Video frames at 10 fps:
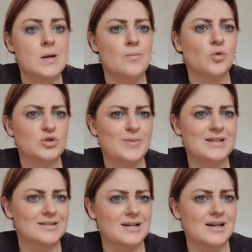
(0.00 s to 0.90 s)
More
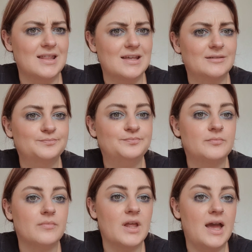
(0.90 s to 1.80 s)
space than anything.
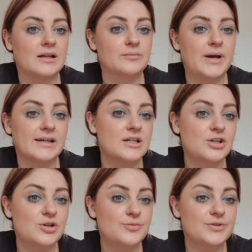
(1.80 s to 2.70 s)
And packing
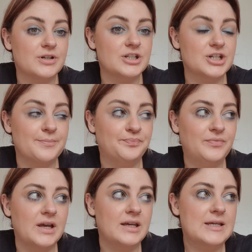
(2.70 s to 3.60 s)
cubes are a gem.
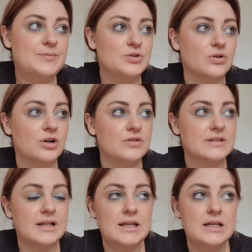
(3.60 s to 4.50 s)
It keeps your clothes
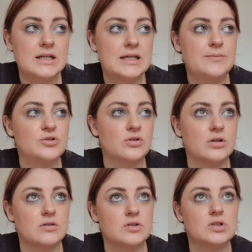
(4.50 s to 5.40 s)
clean, it keeps your
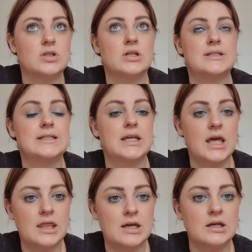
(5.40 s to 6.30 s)
clothes
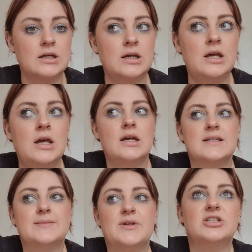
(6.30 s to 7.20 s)
together,
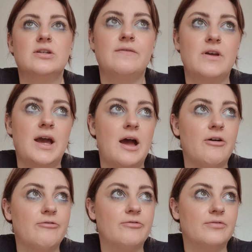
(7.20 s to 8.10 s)
especially if you
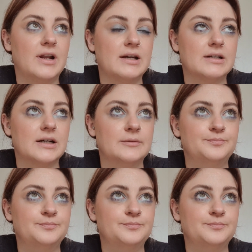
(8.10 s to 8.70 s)
have like